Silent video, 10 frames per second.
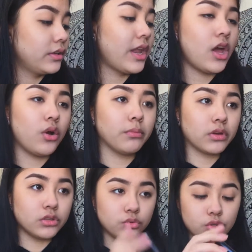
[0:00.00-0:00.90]
Now I'm
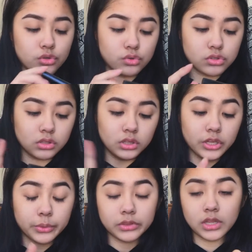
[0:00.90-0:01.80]
gonna use
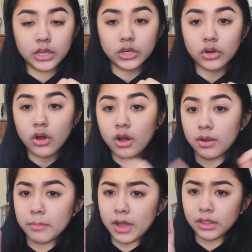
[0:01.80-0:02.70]
liquid liner
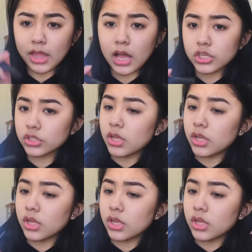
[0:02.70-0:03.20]
on my lash